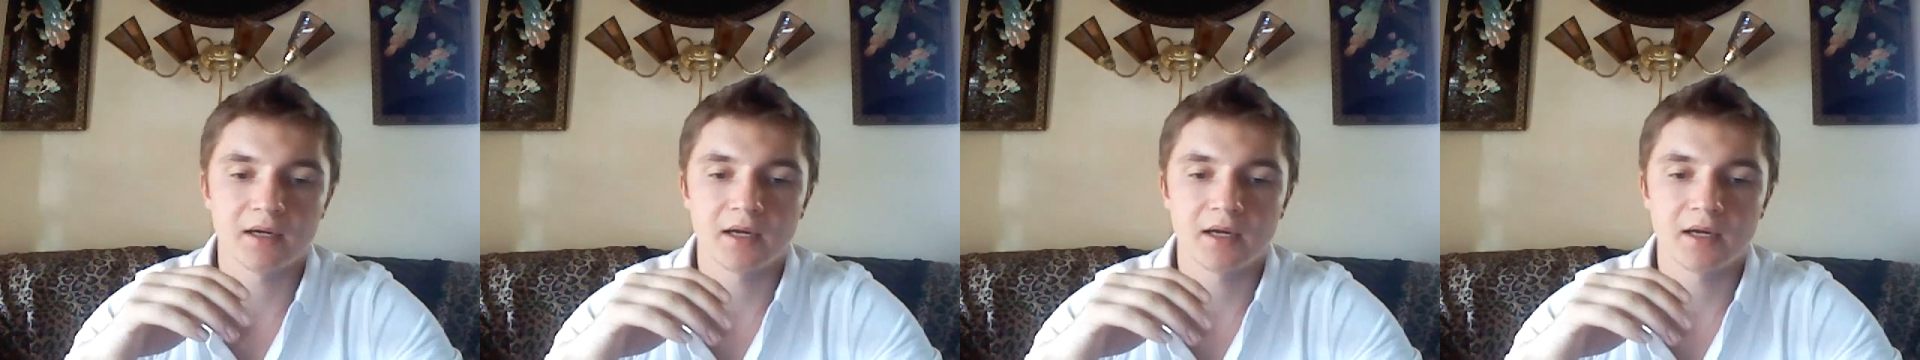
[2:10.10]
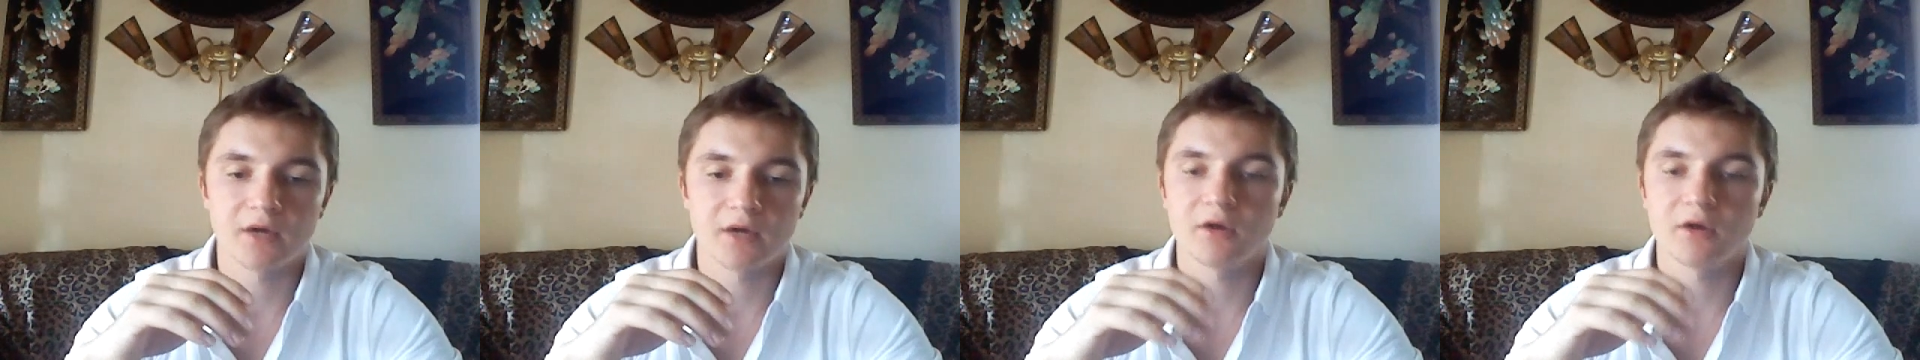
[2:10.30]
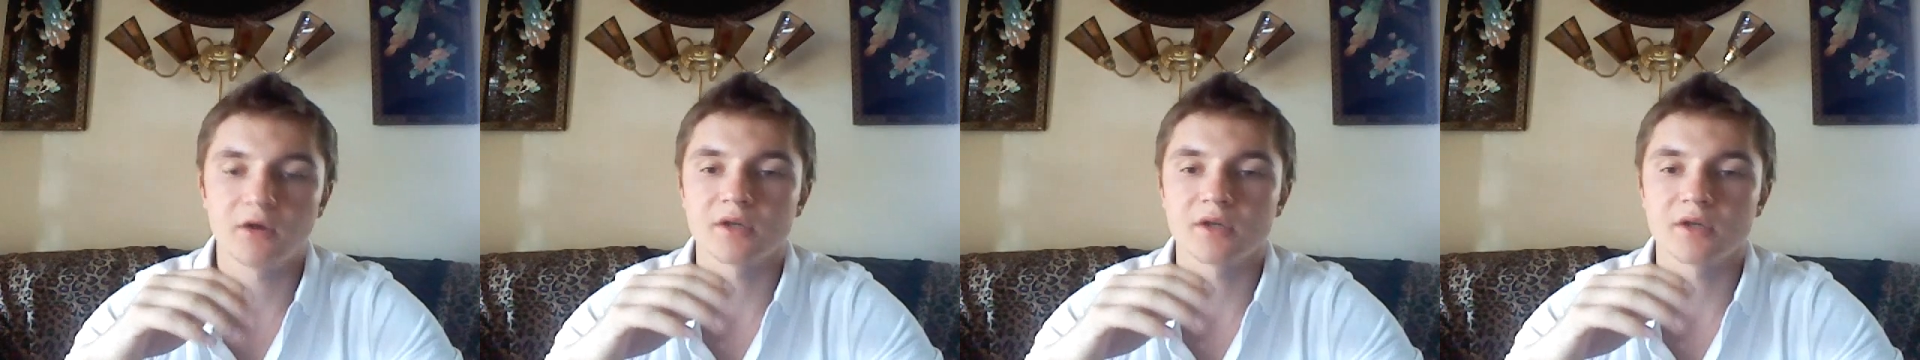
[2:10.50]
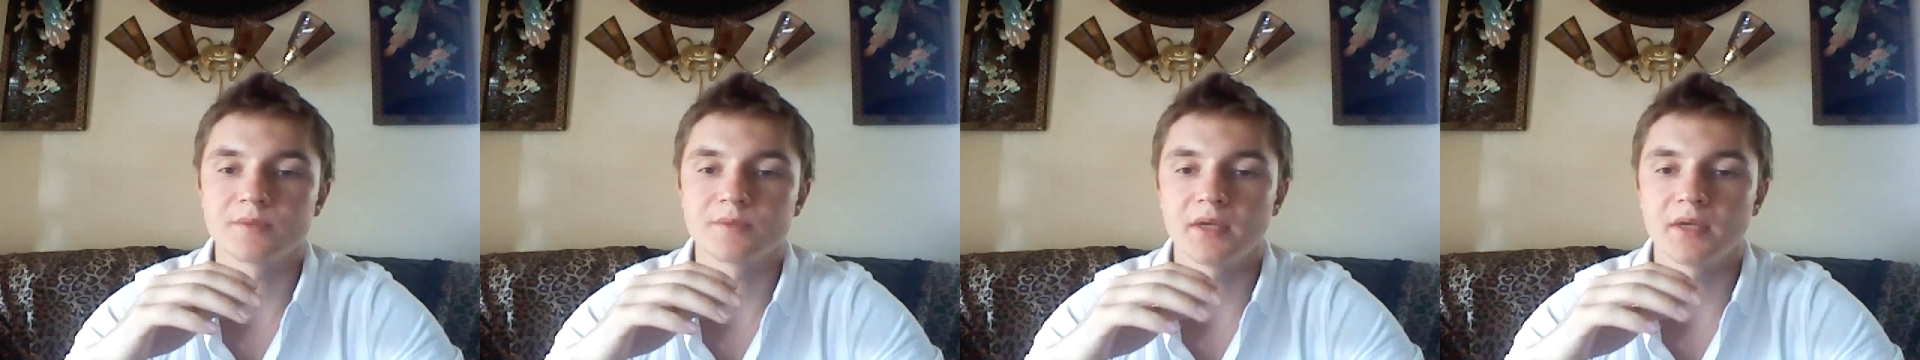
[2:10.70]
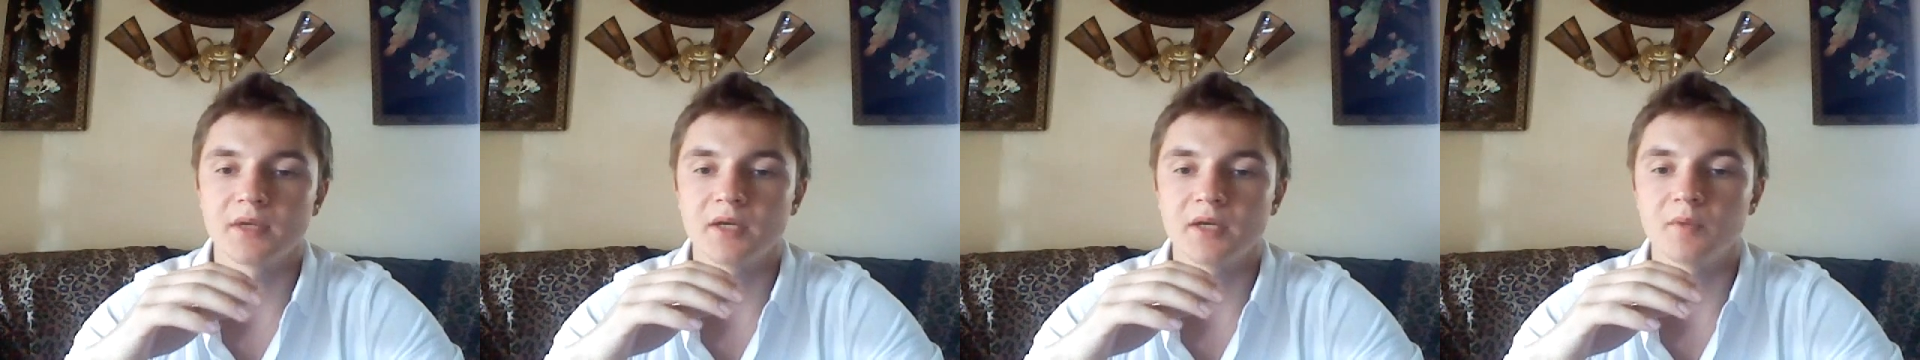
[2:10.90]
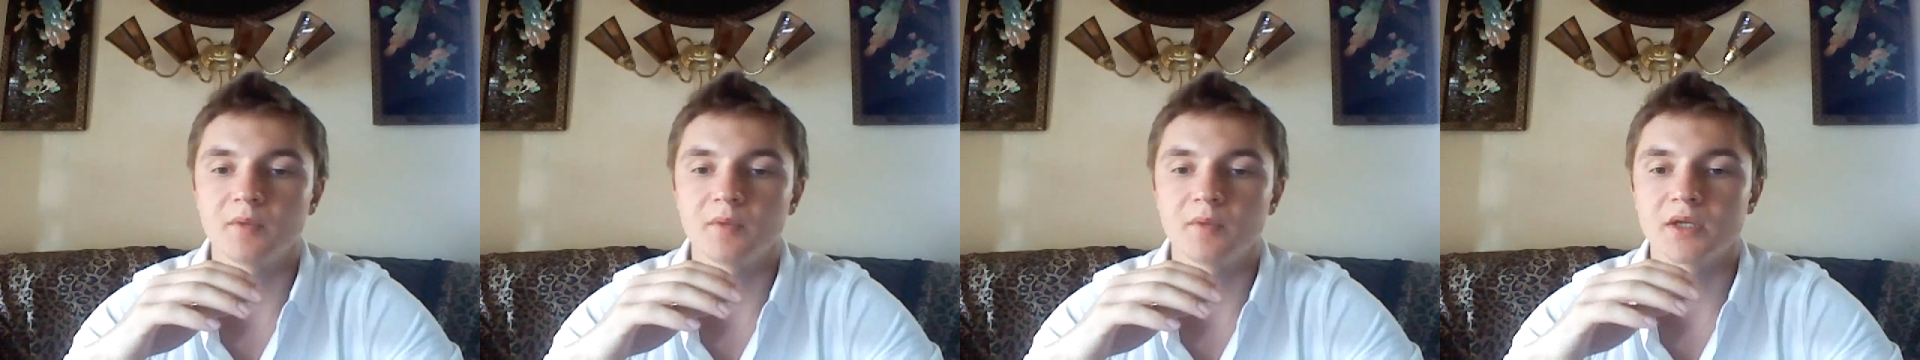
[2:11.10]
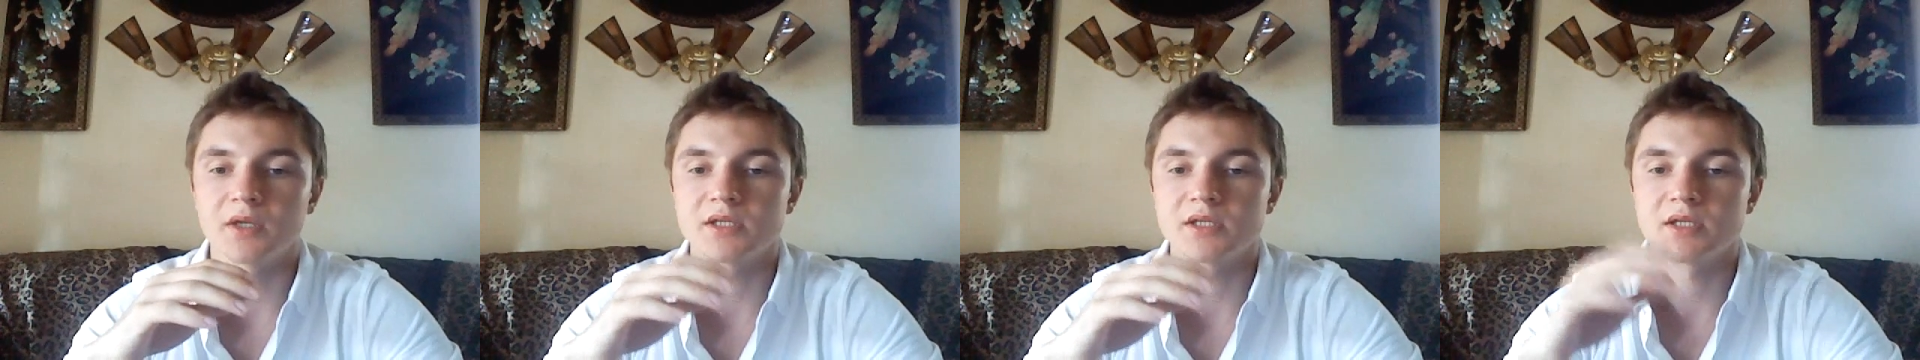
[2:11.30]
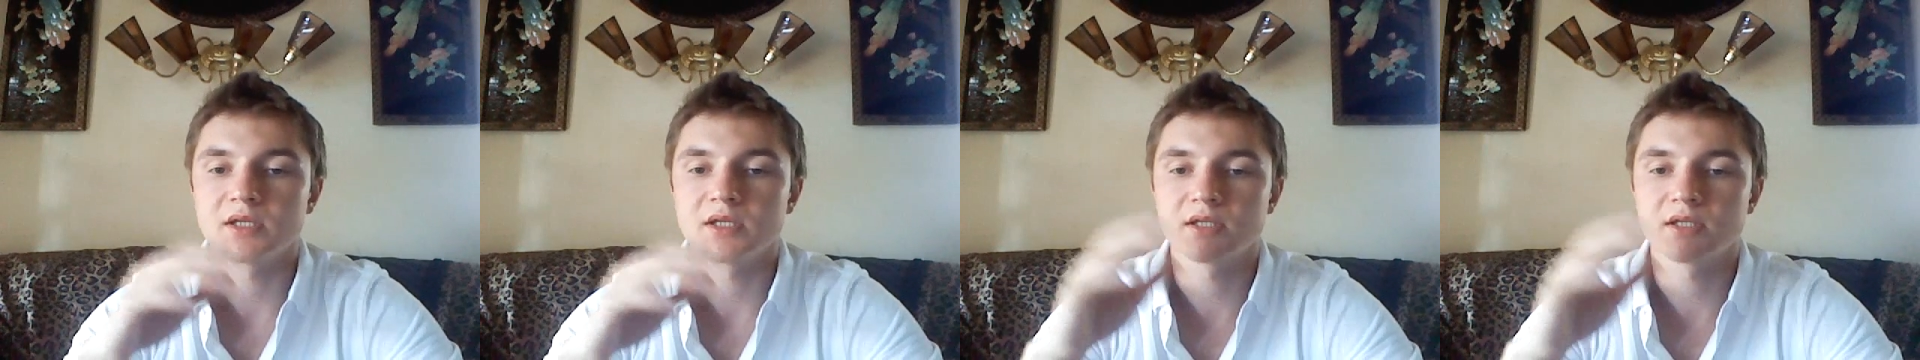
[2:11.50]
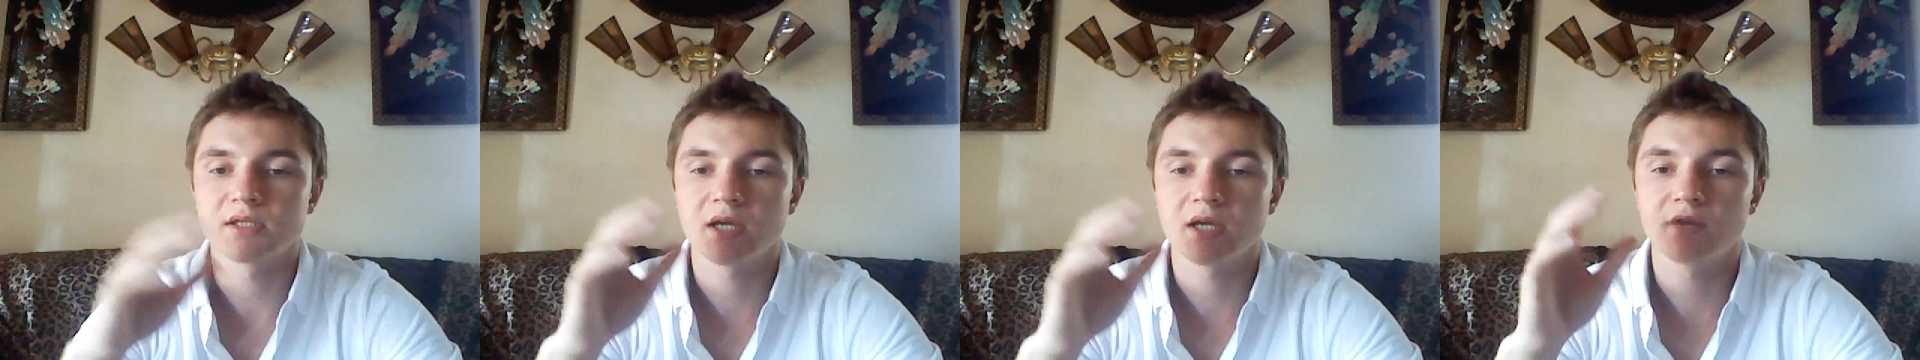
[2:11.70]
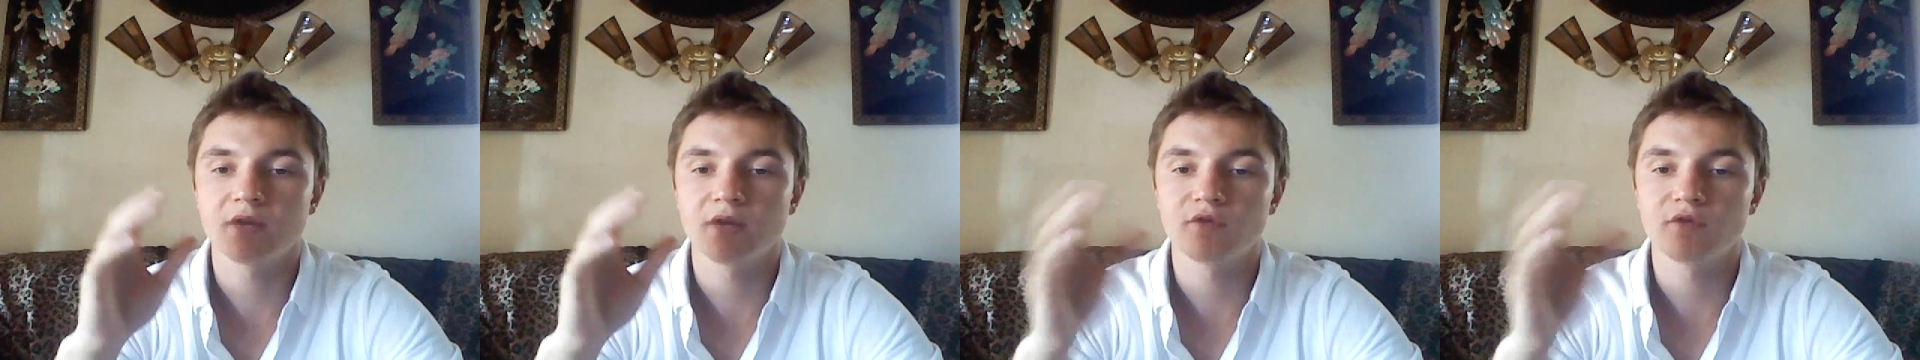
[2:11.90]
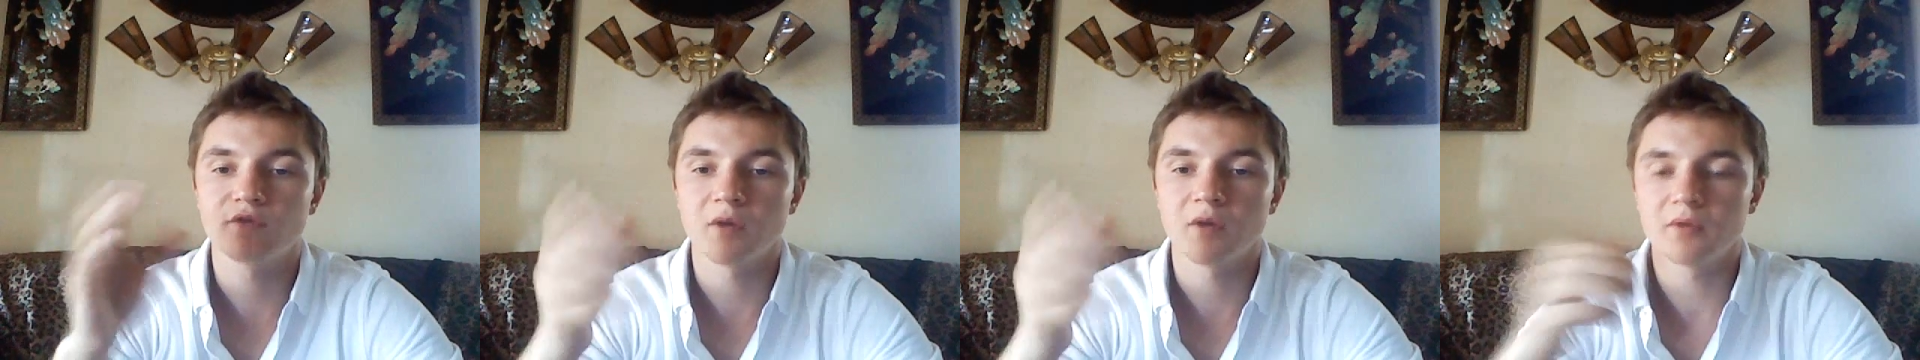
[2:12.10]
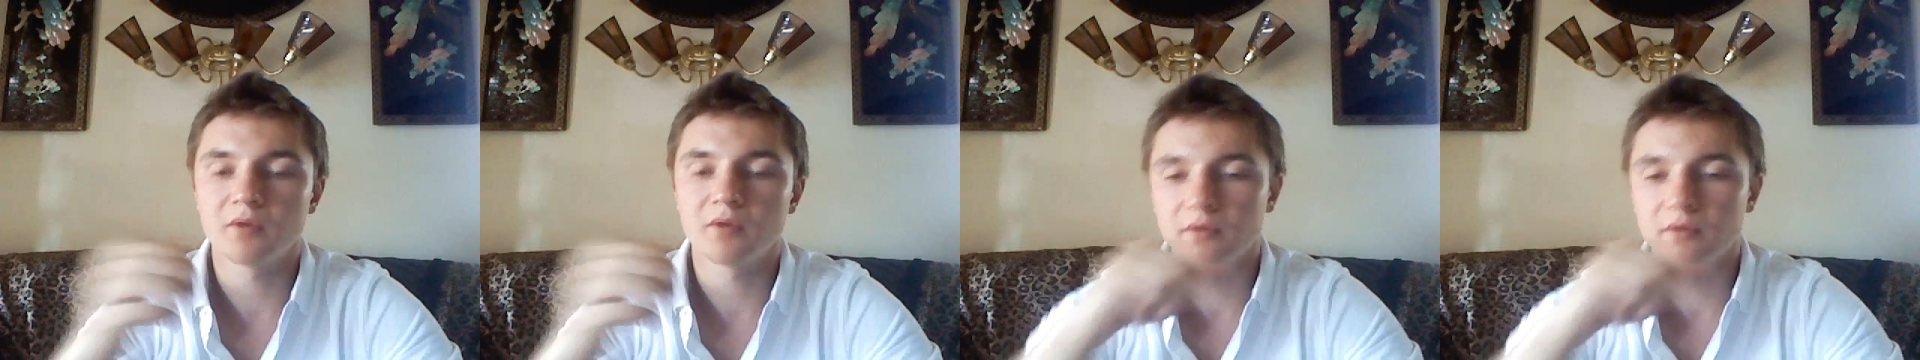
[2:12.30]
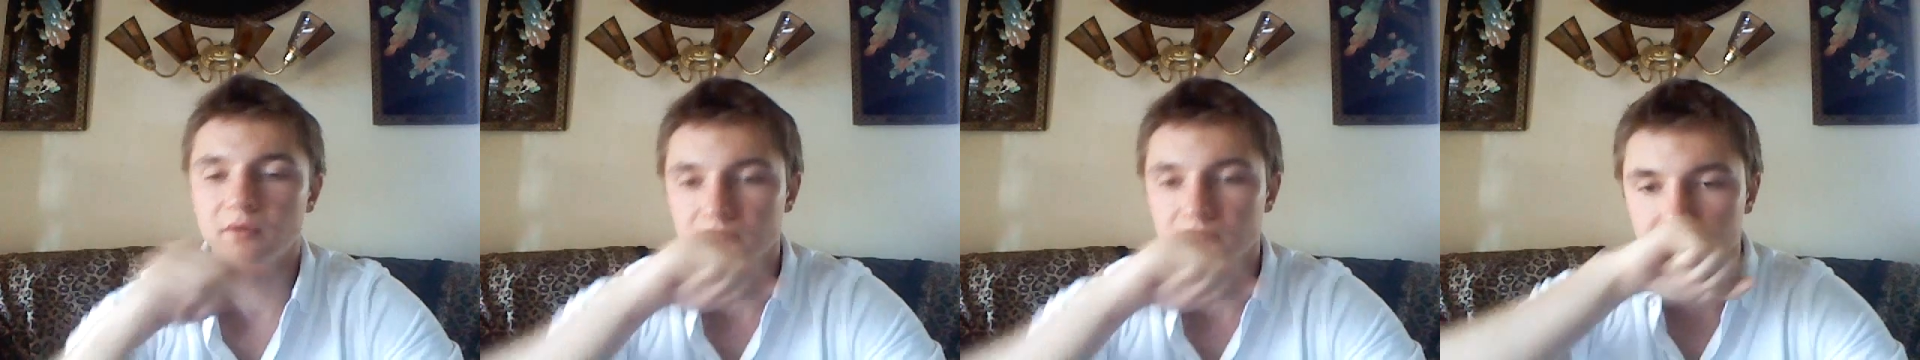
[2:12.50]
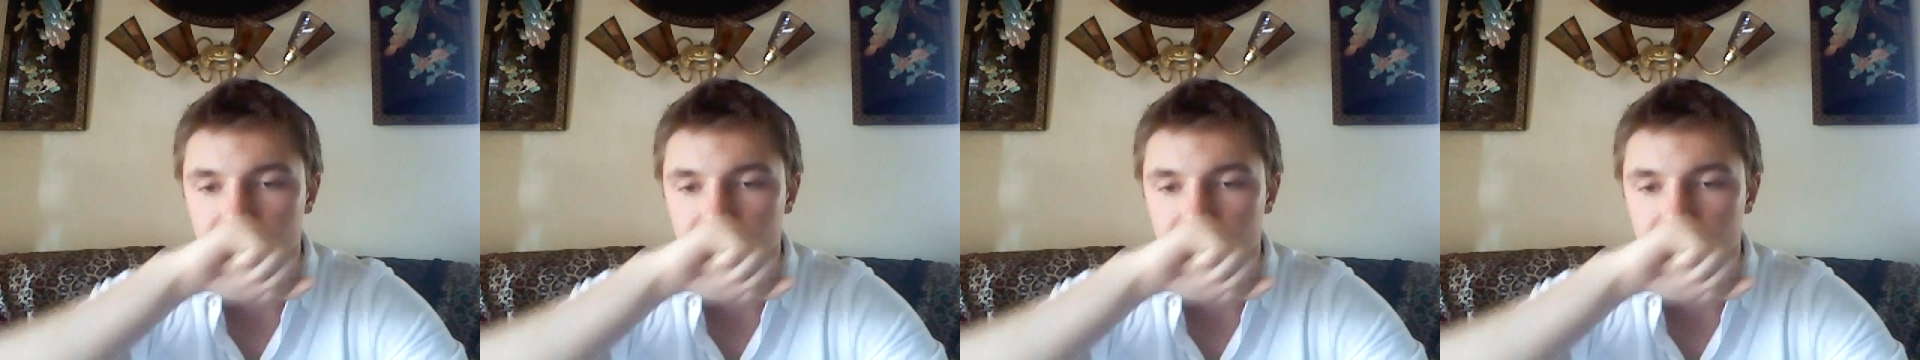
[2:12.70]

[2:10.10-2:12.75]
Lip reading: don't know how to explain it, but it's kind of rubber